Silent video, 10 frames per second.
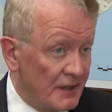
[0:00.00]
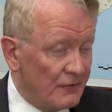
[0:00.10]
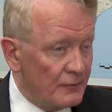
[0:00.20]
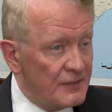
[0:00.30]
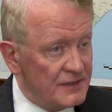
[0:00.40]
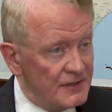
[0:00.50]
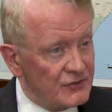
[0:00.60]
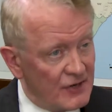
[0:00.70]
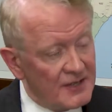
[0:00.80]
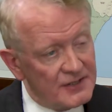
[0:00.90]
government in
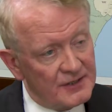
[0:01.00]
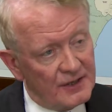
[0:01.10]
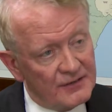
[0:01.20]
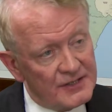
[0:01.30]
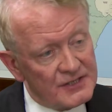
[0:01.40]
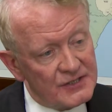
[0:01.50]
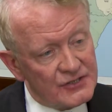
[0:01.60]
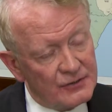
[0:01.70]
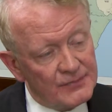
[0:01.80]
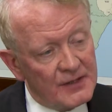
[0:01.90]
Trenton on this
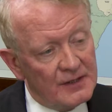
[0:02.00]
issue.